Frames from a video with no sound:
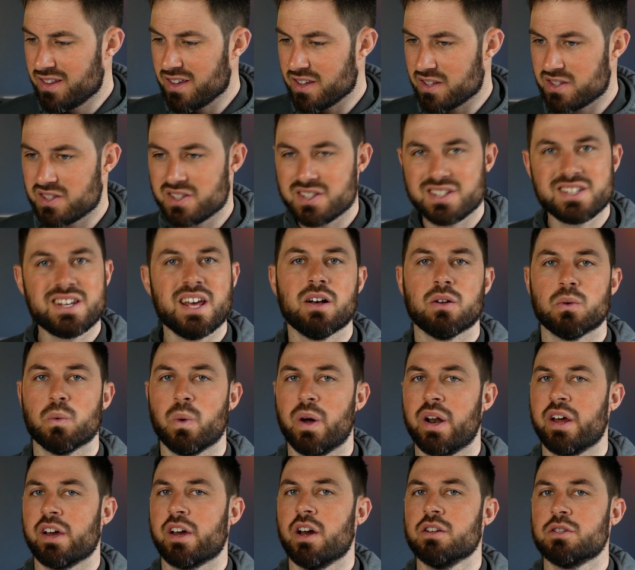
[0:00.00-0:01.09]
that still
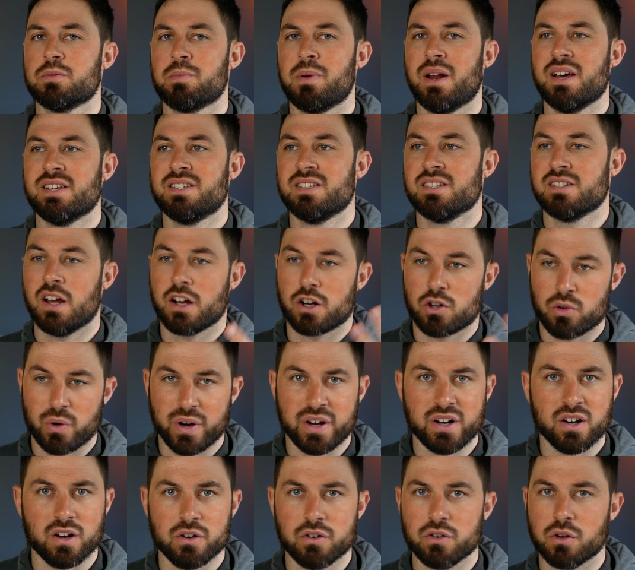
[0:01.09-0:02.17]
when I go to places like
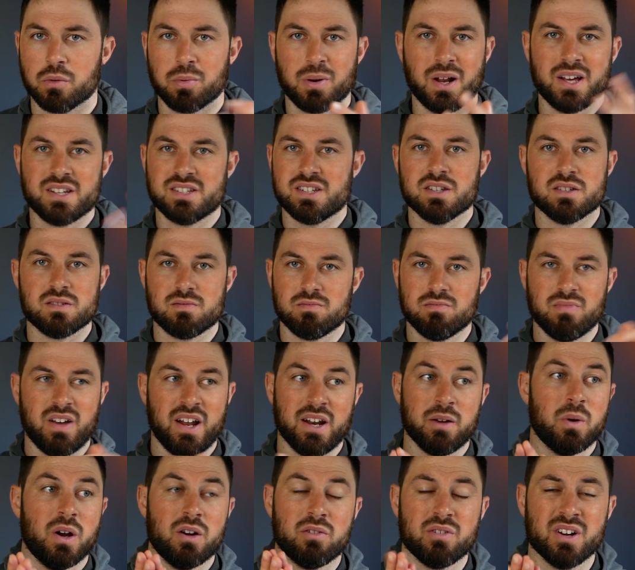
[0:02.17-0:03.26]
Greenland, or places
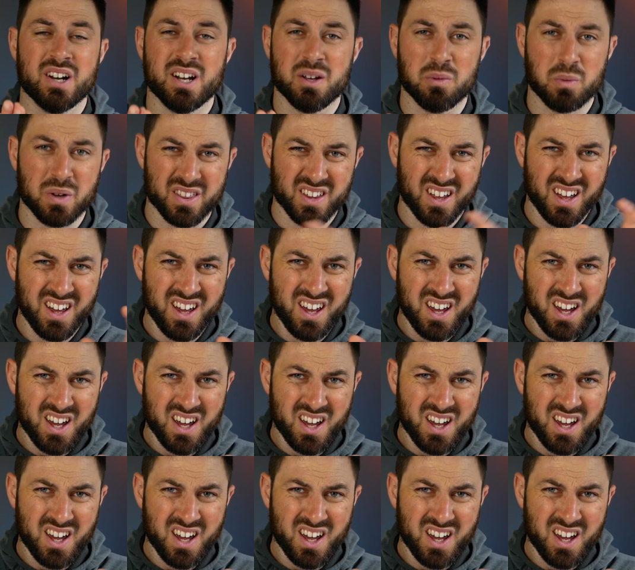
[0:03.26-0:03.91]
anywhere really with